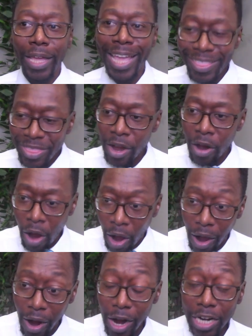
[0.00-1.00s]
and their
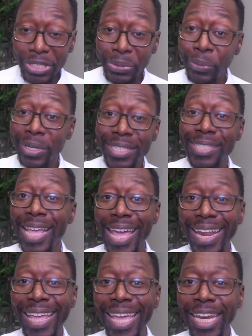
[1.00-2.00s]
hearts were
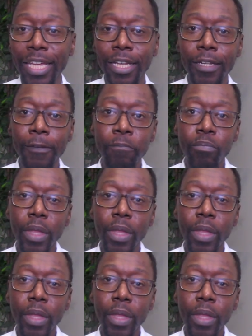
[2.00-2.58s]
set in it.